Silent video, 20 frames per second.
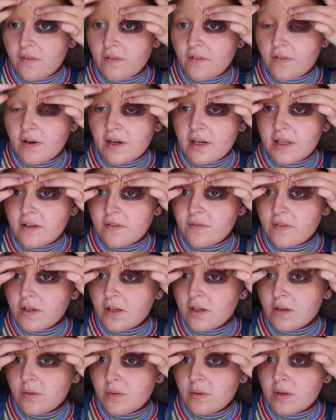For any of
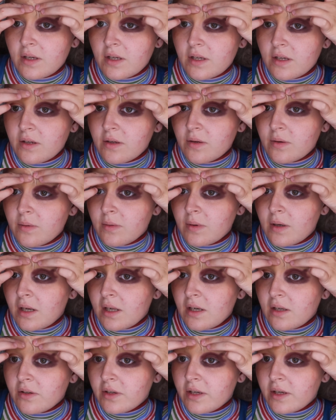you who
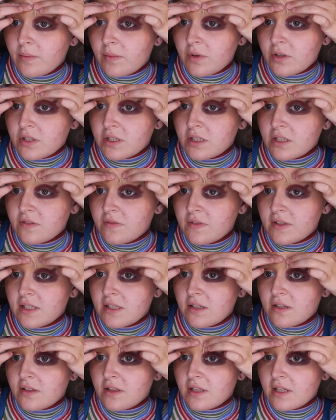are watching this
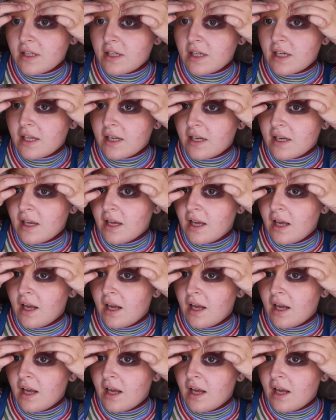video thinking,